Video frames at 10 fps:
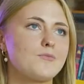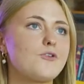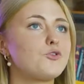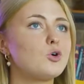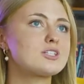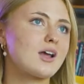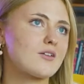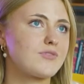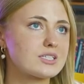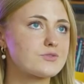before
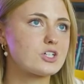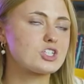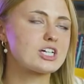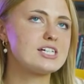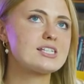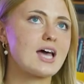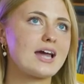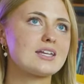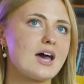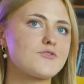starting FastFutures,
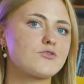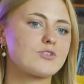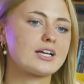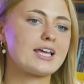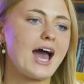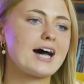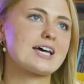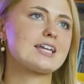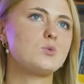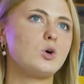I'd never really had
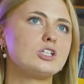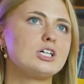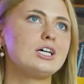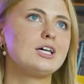anyone